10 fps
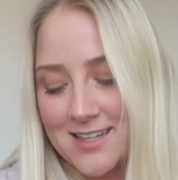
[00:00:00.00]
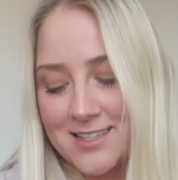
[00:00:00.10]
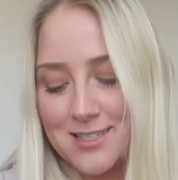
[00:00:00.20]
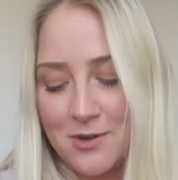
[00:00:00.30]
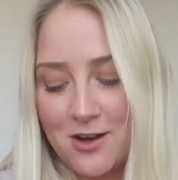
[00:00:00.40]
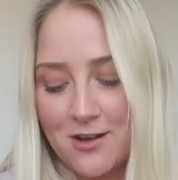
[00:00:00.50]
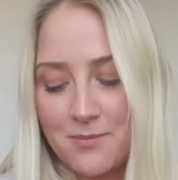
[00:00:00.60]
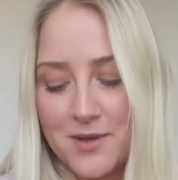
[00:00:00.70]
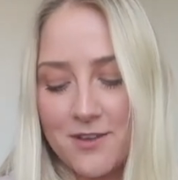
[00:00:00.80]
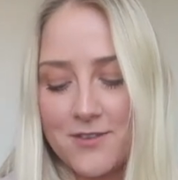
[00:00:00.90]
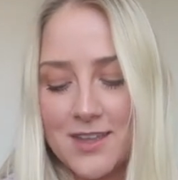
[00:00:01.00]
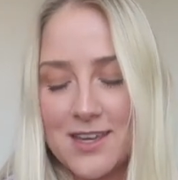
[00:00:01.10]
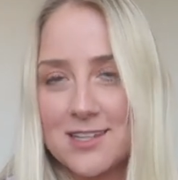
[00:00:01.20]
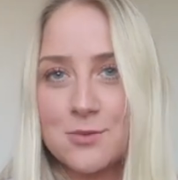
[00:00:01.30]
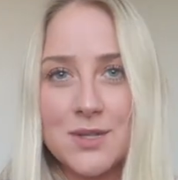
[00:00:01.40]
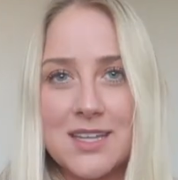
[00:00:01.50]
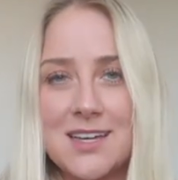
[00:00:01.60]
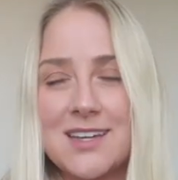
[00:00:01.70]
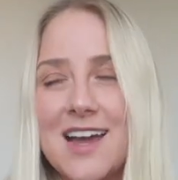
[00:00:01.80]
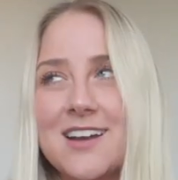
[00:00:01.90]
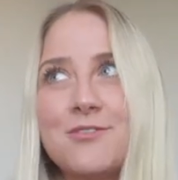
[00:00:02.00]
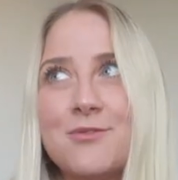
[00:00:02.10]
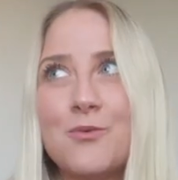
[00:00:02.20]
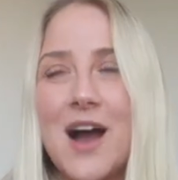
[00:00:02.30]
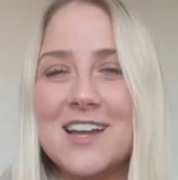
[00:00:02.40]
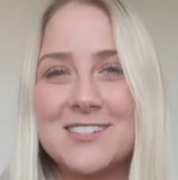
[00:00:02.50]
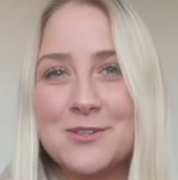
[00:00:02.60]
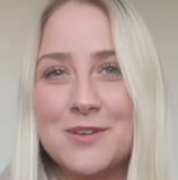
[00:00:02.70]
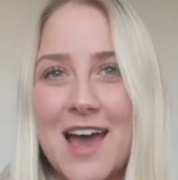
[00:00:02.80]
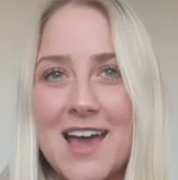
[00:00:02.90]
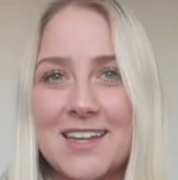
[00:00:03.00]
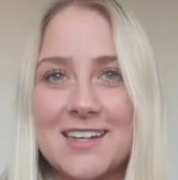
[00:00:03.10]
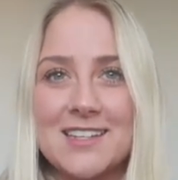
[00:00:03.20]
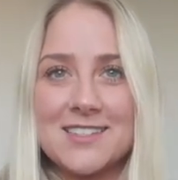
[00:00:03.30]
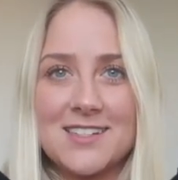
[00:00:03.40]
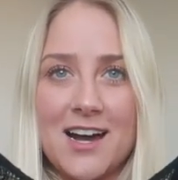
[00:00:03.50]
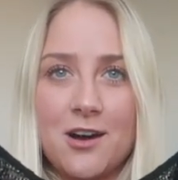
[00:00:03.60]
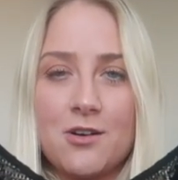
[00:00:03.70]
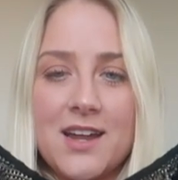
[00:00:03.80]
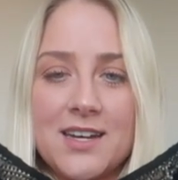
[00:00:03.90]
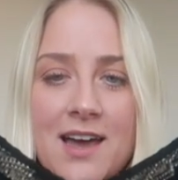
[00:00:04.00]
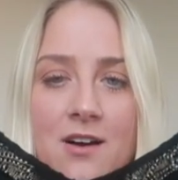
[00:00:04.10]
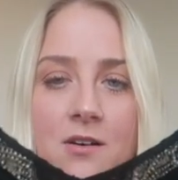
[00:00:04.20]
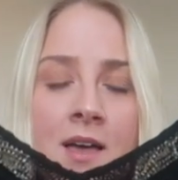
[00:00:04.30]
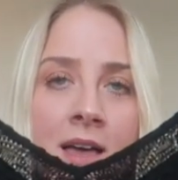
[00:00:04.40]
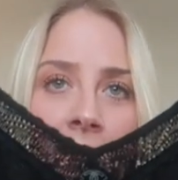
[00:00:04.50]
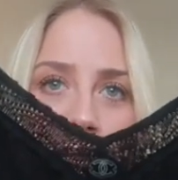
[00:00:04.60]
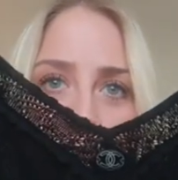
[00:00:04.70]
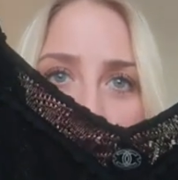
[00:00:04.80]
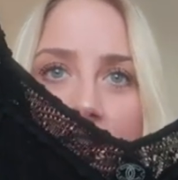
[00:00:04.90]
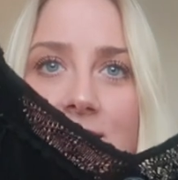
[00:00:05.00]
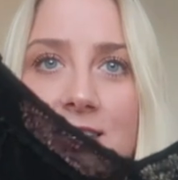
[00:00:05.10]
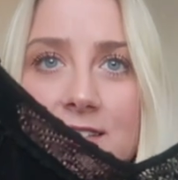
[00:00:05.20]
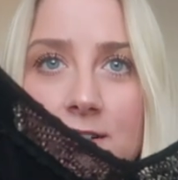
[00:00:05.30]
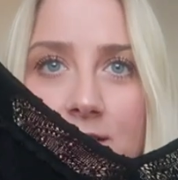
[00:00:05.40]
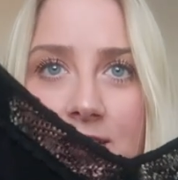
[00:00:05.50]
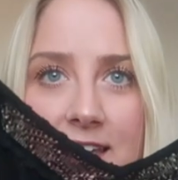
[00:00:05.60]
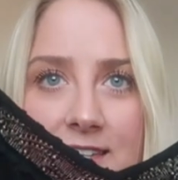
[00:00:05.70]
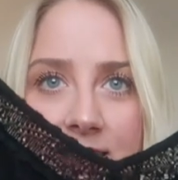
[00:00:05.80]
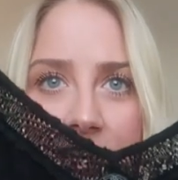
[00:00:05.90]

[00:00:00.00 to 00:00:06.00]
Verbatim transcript: and small, but I feel like it's really kind of Y2K and in style right now. But it's this little lace